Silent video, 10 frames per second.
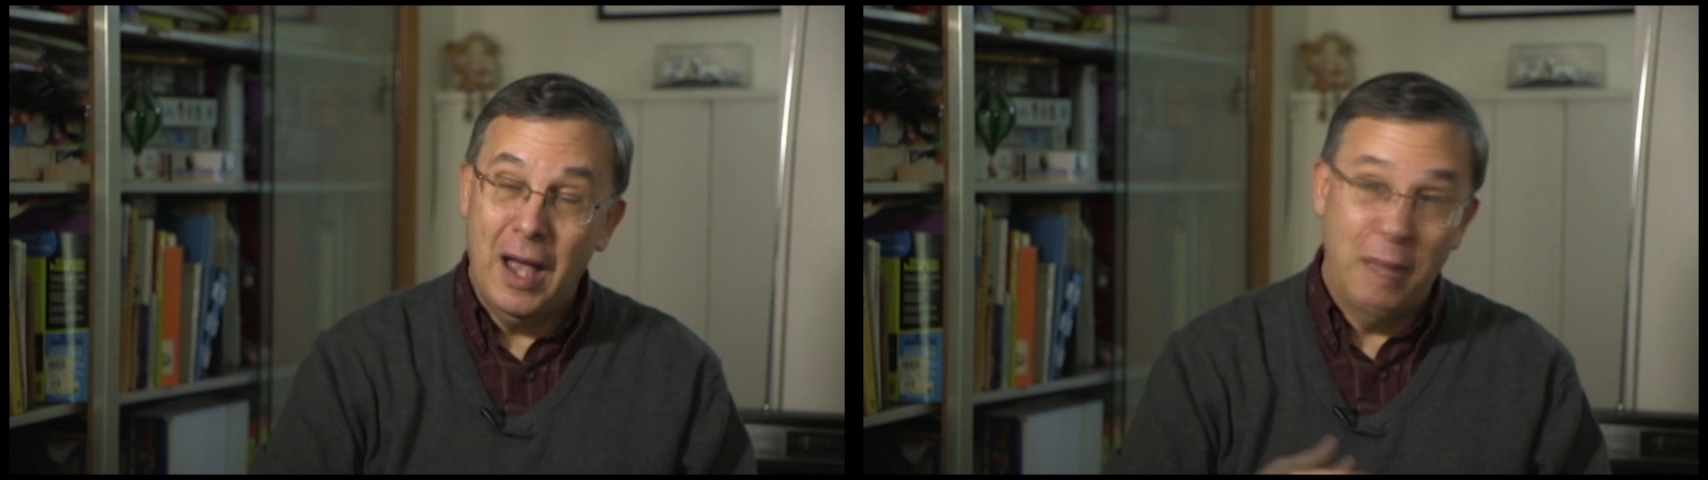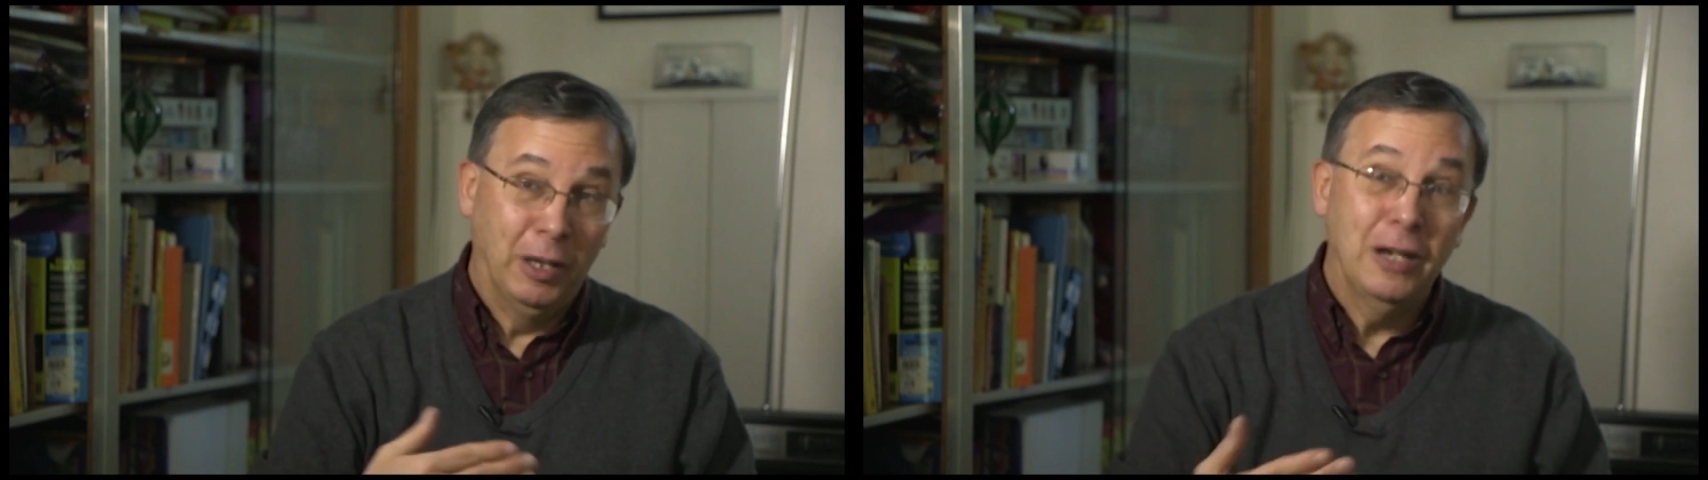
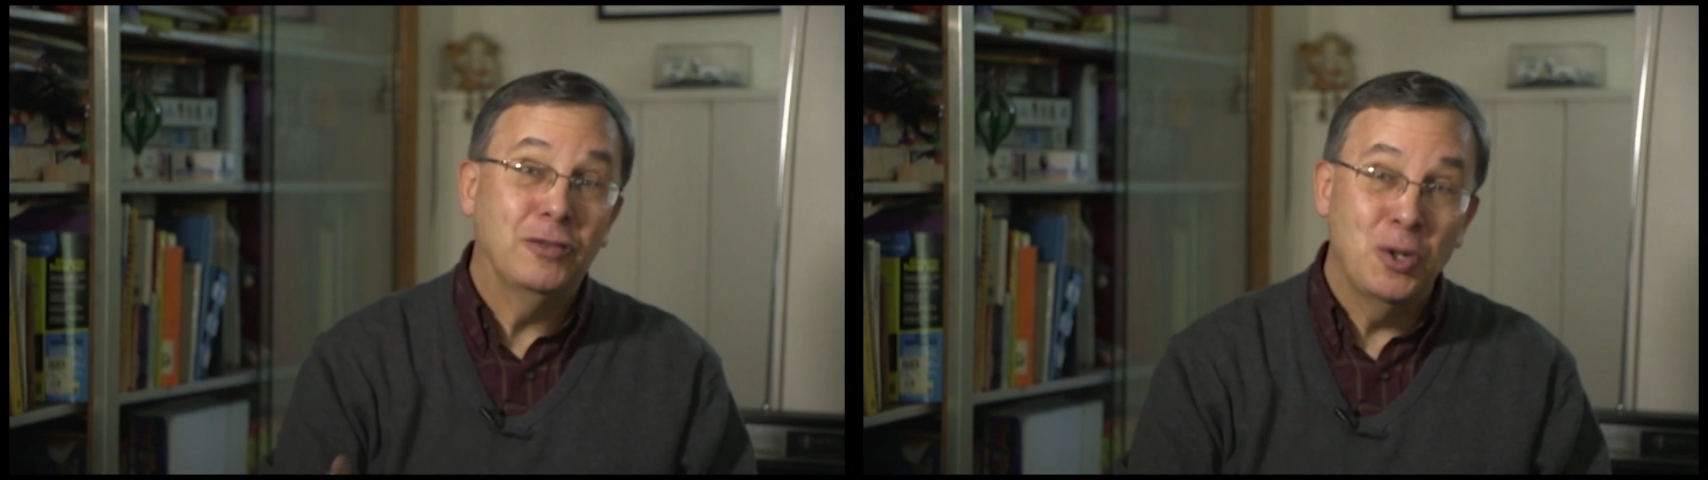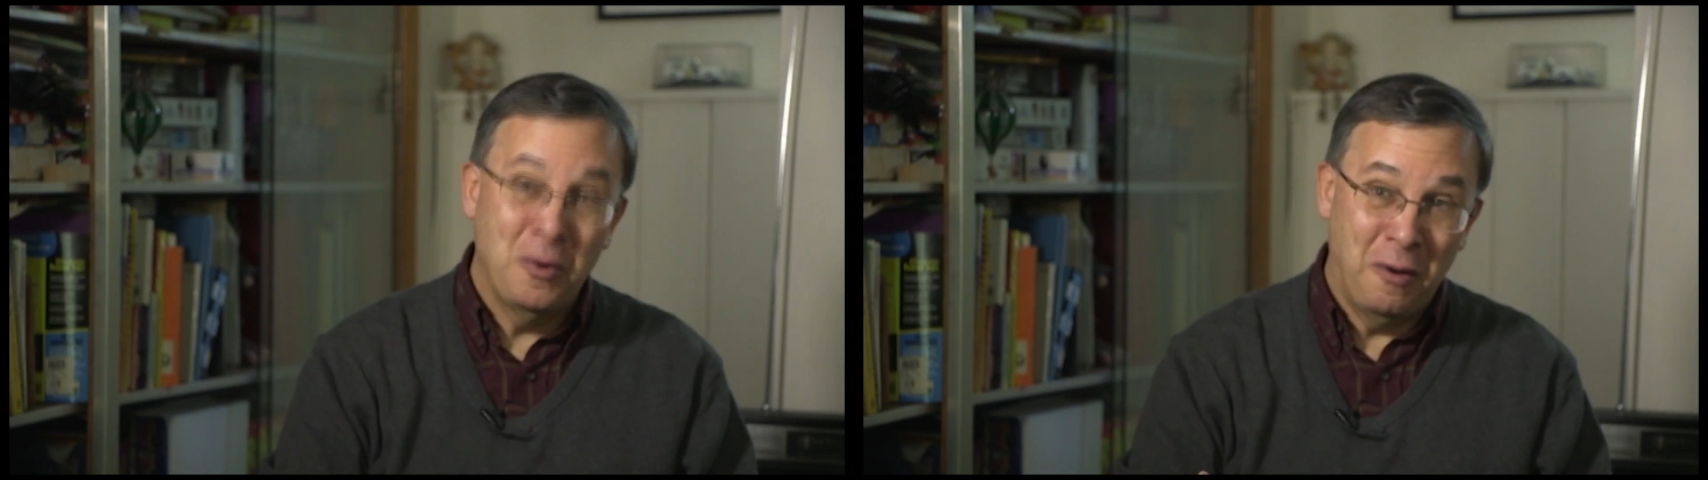I
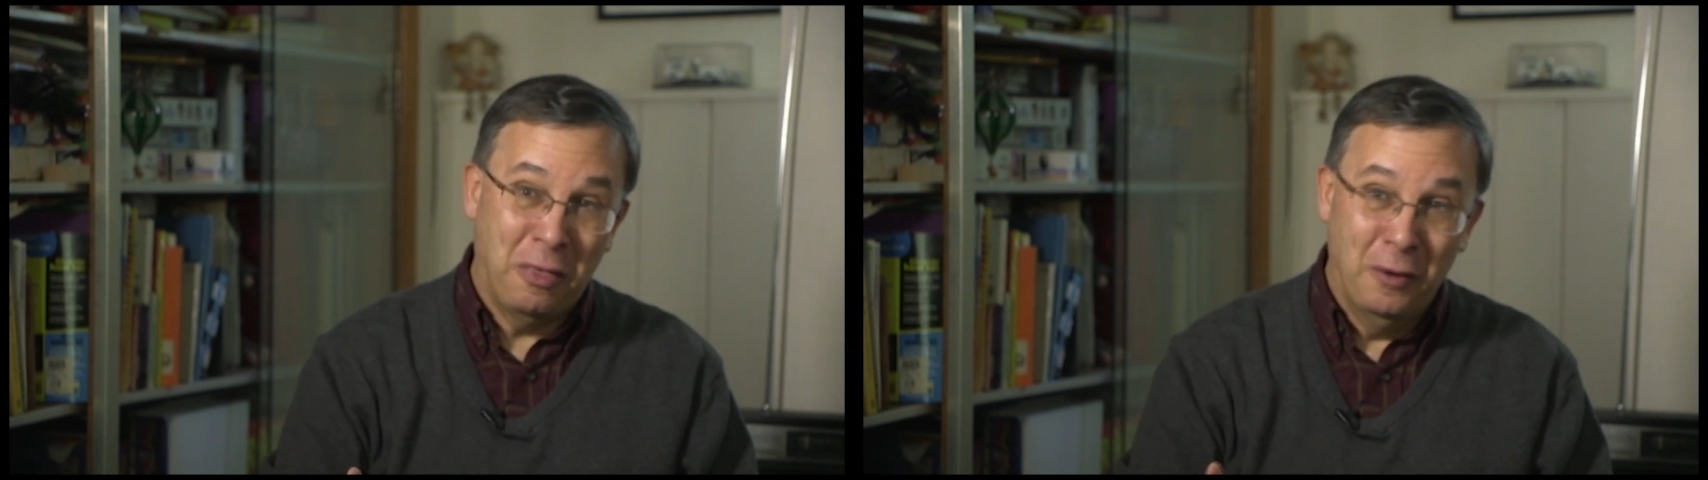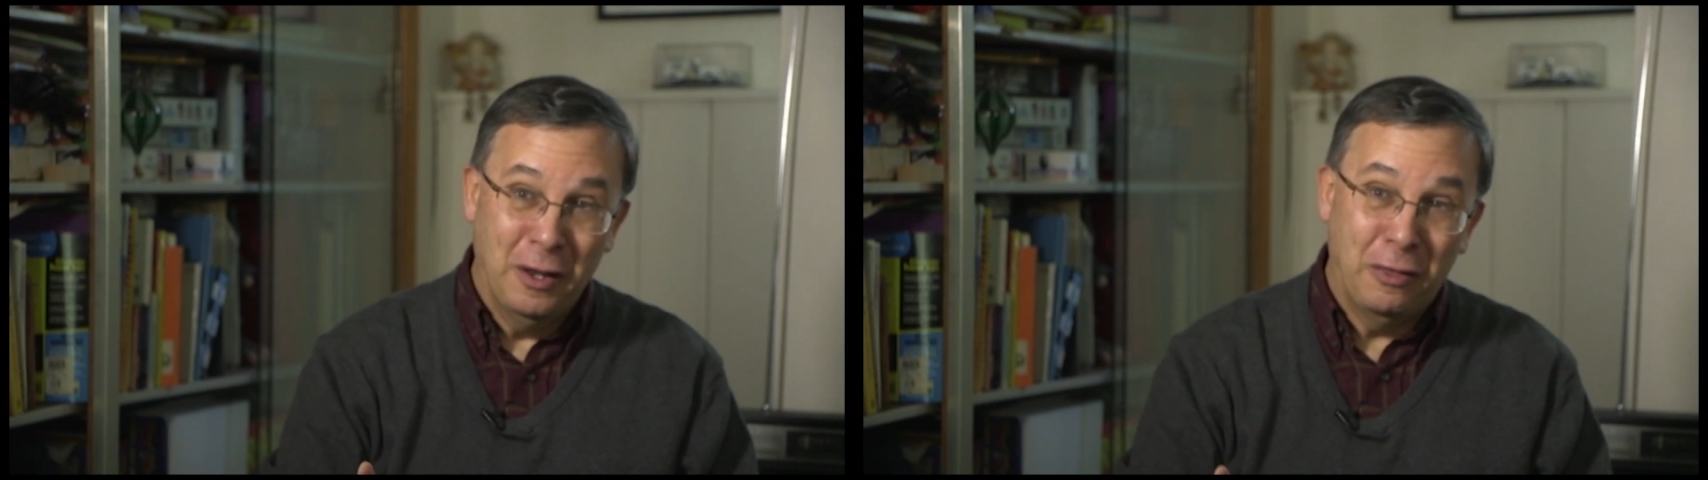believe,
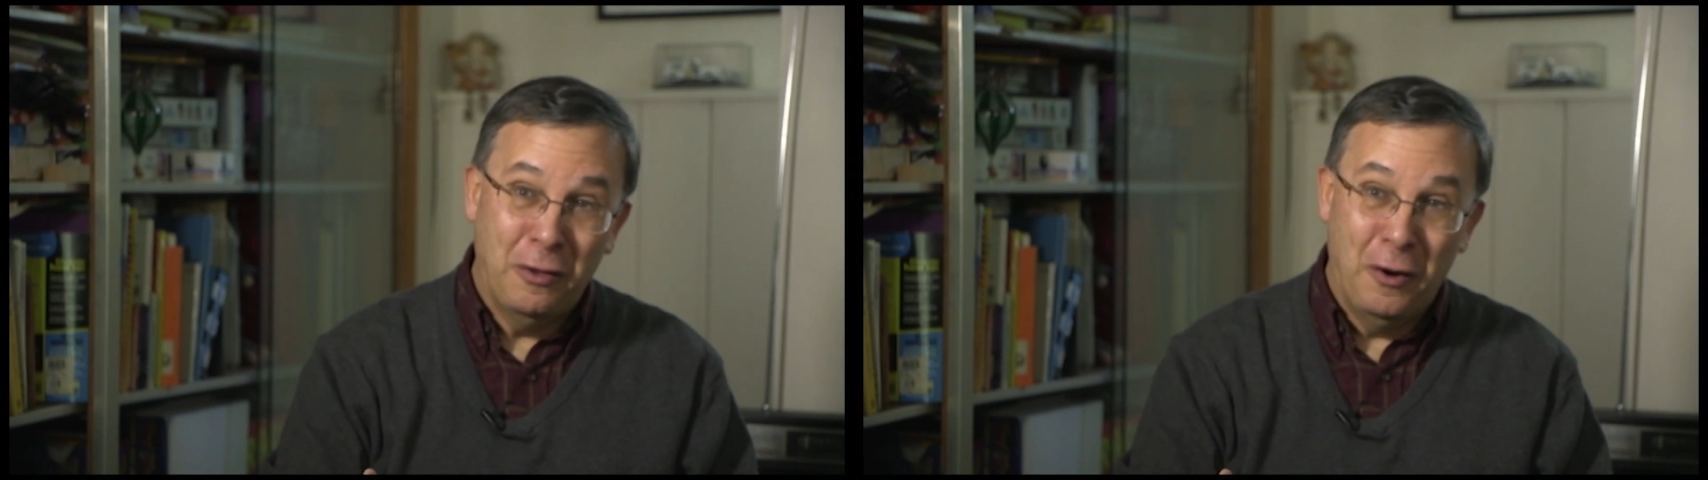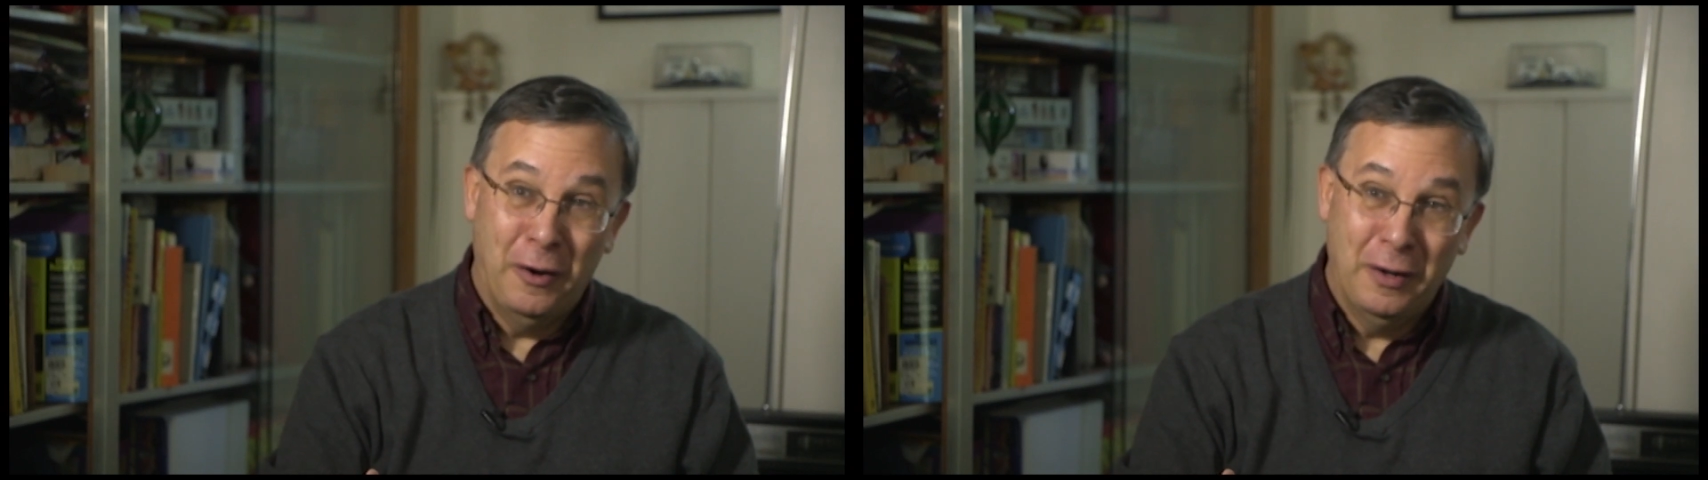
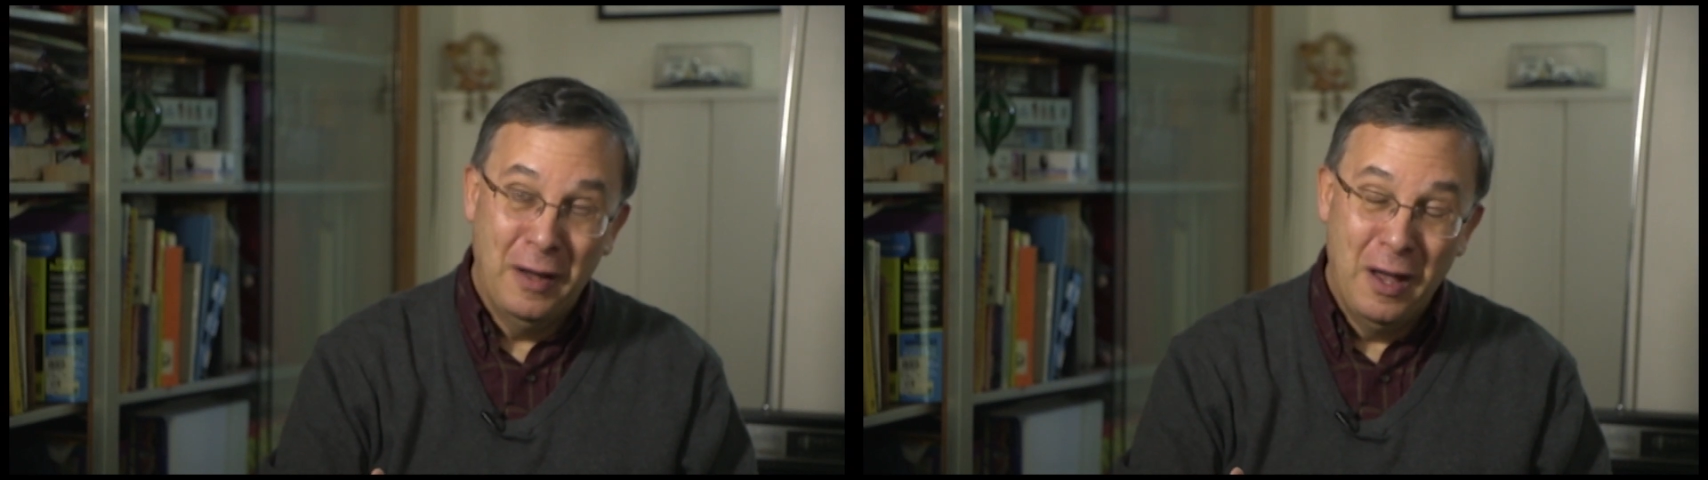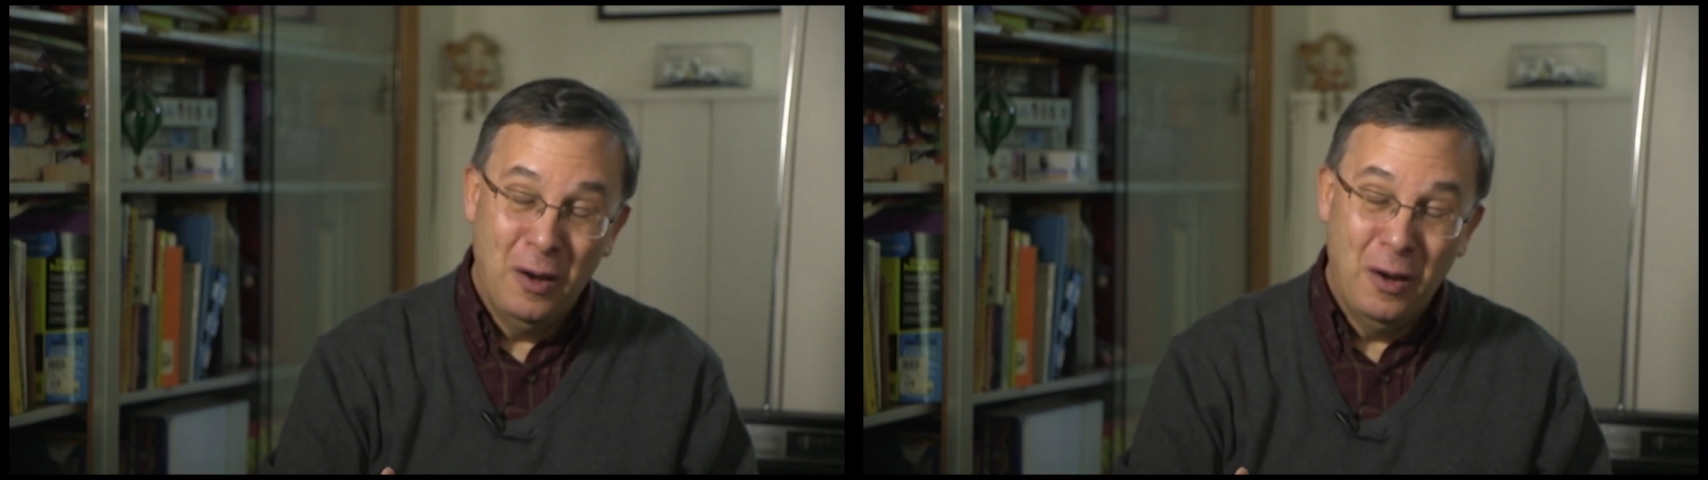233rd